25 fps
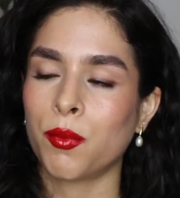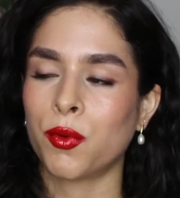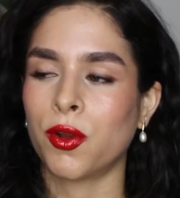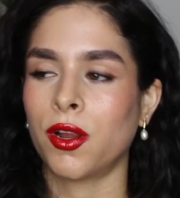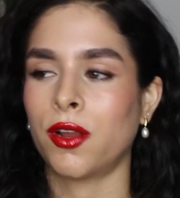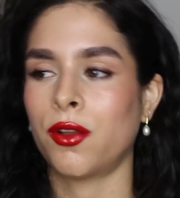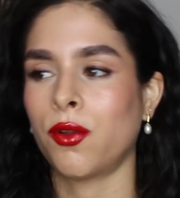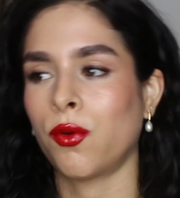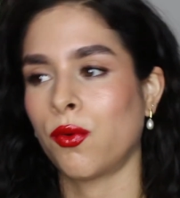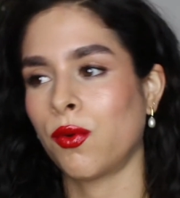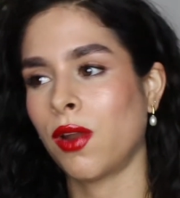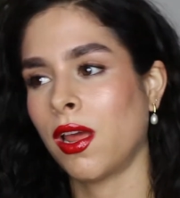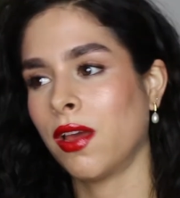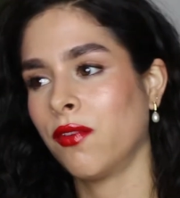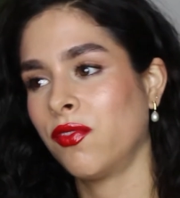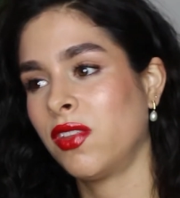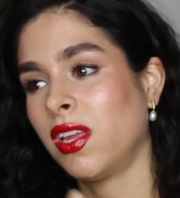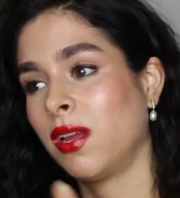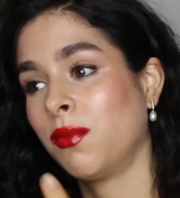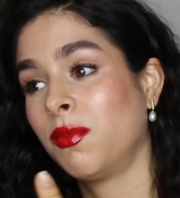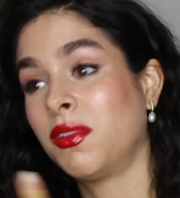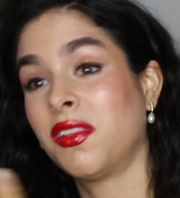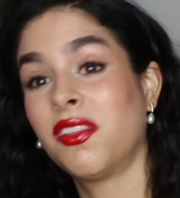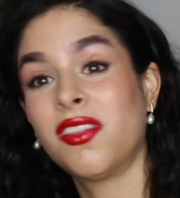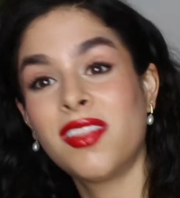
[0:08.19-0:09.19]
or I don't have
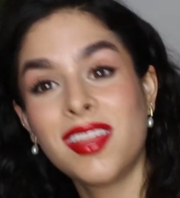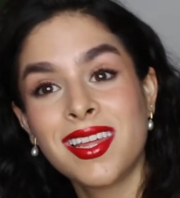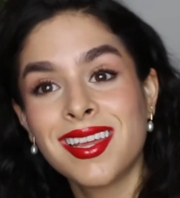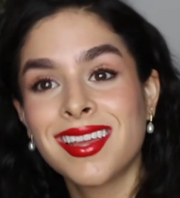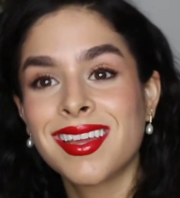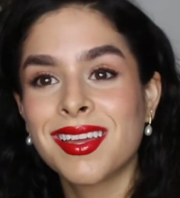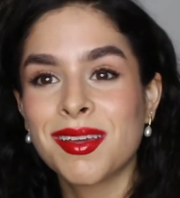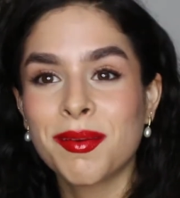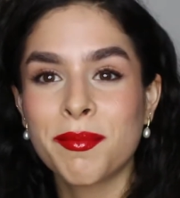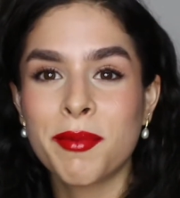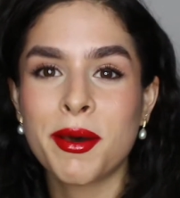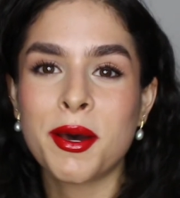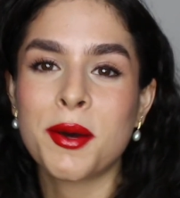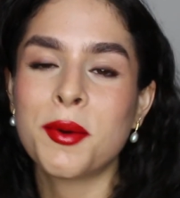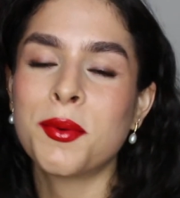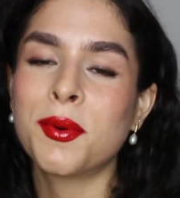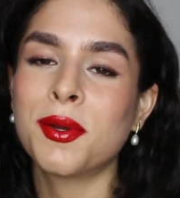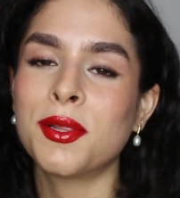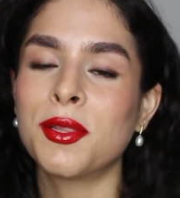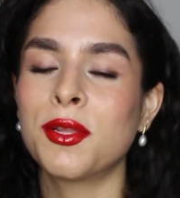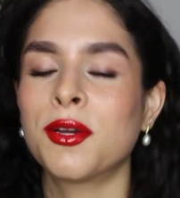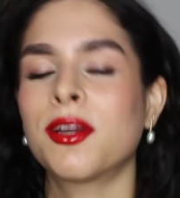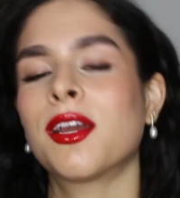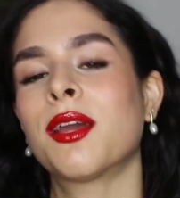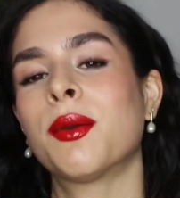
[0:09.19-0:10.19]
time to think about
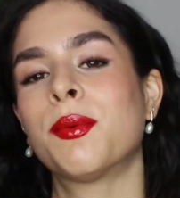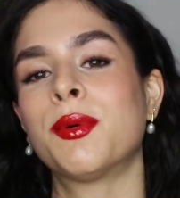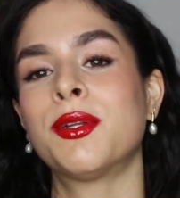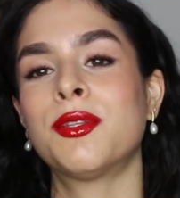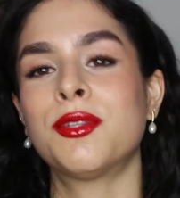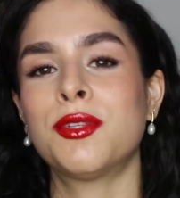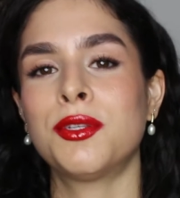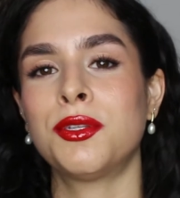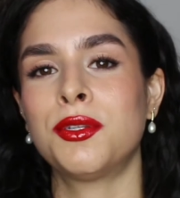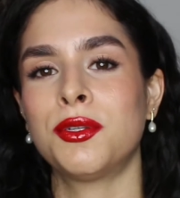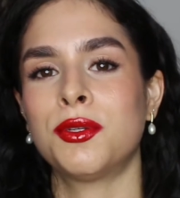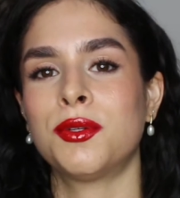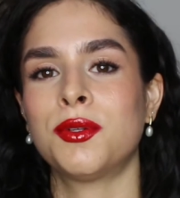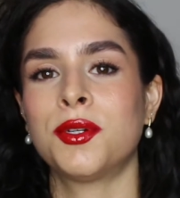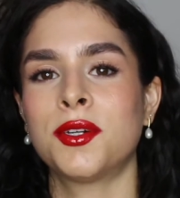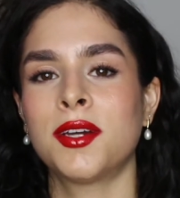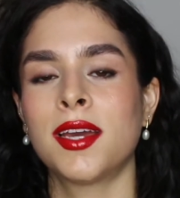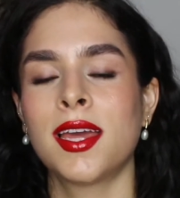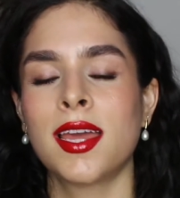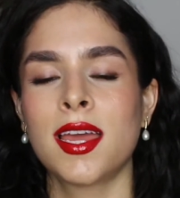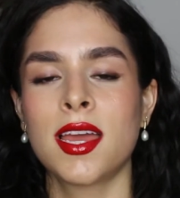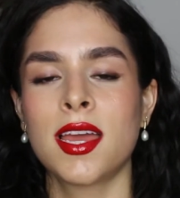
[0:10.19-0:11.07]
what look I want to do,